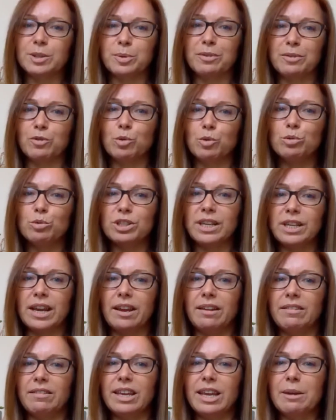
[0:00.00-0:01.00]
we've all
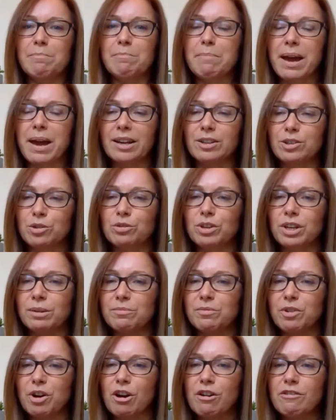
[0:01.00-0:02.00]
seen the impact on the
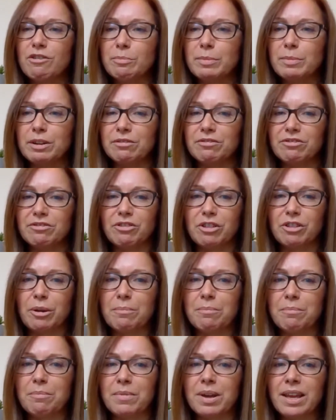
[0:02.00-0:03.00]
environment
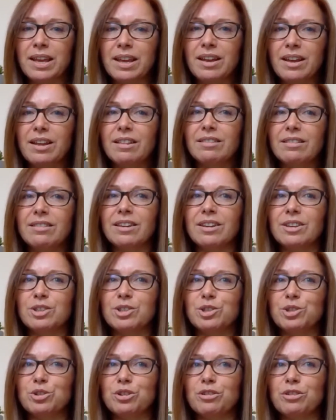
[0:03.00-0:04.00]
from the
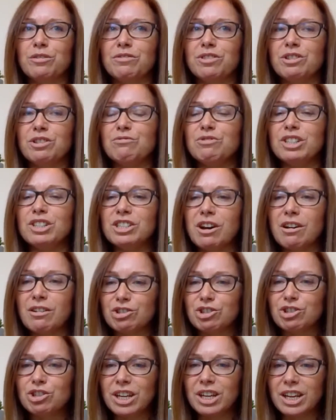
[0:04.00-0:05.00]
sort of the
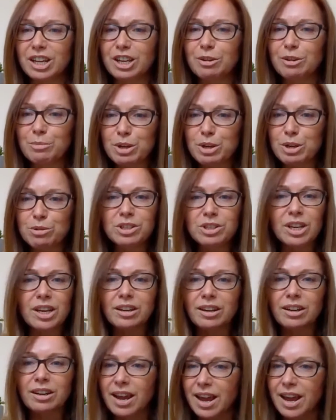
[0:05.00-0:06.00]
reduction in commuting
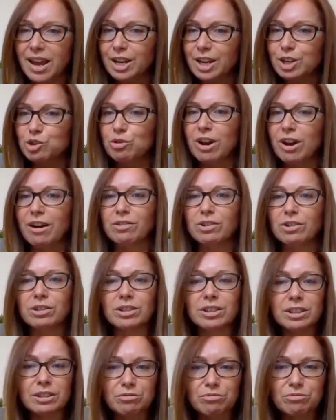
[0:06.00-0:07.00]
and air
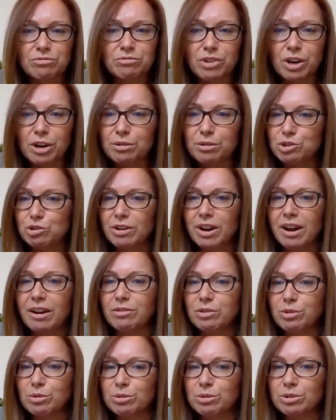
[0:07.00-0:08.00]
travel and road
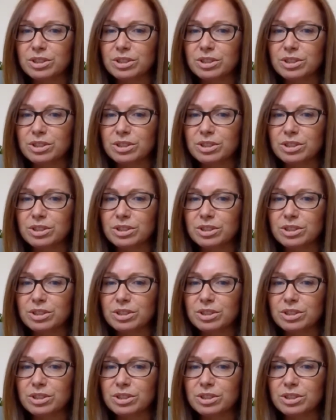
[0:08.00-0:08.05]
travel.